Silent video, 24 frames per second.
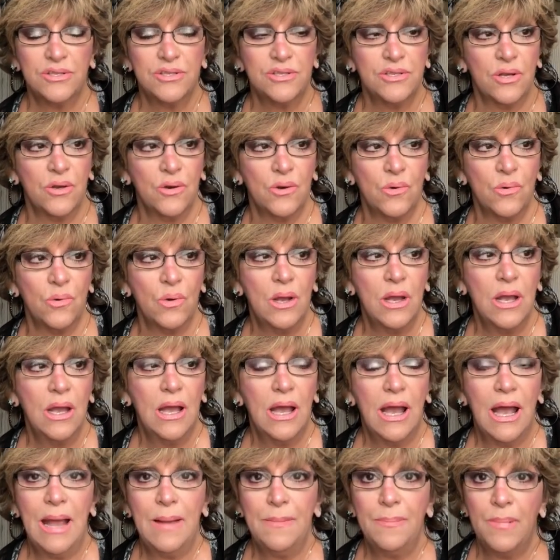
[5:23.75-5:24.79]
So
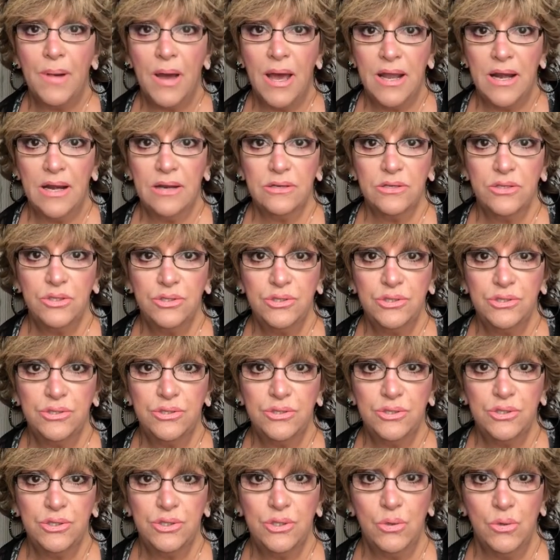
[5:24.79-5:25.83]
I bought
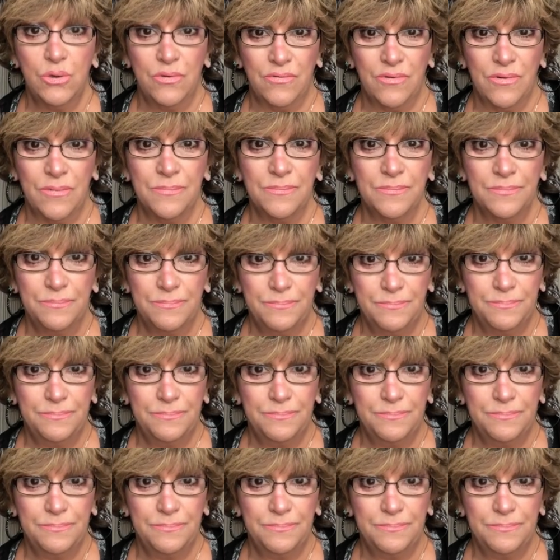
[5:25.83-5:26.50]
two of them